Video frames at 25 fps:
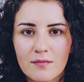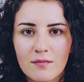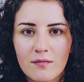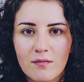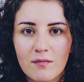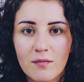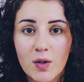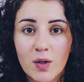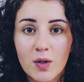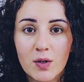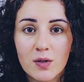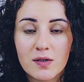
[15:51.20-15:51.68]

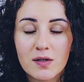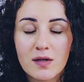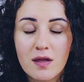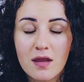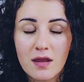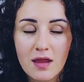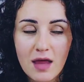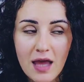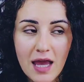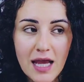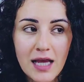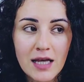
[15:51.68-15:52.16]

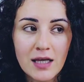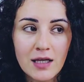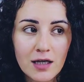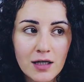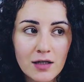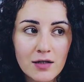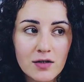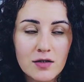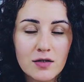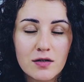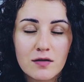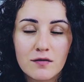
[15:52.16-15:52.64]
Because they
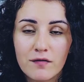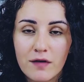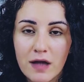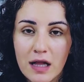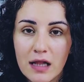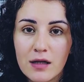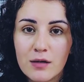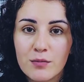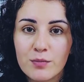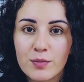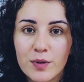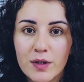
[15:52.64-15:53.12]
need to
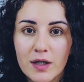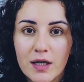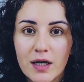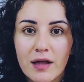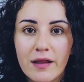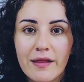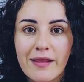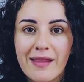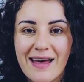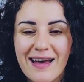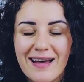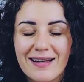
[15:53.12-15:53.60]
develop
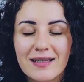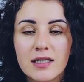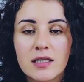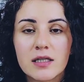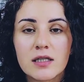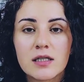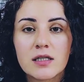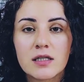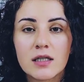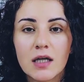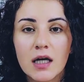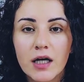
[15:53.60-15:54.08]
that
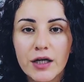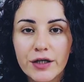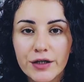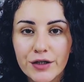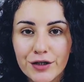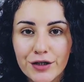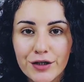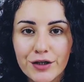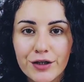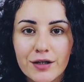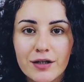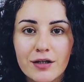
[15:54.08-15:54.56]

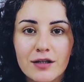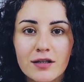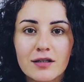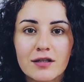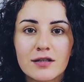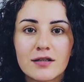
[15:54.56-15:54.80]
desire